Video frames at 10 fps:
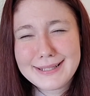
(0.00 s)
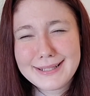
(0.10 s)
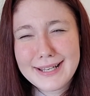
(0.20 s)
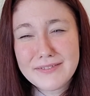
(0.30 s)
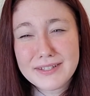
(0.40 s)
to
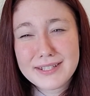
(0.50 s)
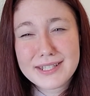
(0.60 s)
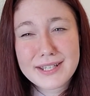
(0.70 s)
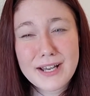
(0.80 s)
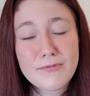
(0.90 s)
death to
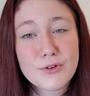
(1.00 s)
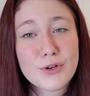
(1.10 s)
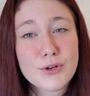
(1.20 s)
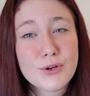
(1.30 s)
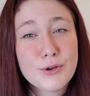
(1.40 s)

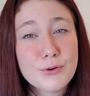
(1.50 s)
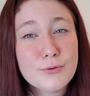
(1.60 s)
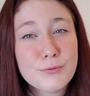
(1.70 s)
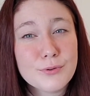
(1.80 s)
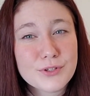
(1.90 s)
discover
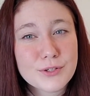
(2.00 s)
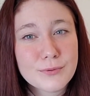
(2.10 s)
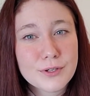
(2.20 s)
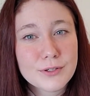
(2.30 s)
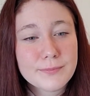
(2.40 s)
who rules the
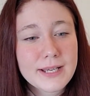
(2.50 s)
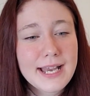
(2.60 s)
world."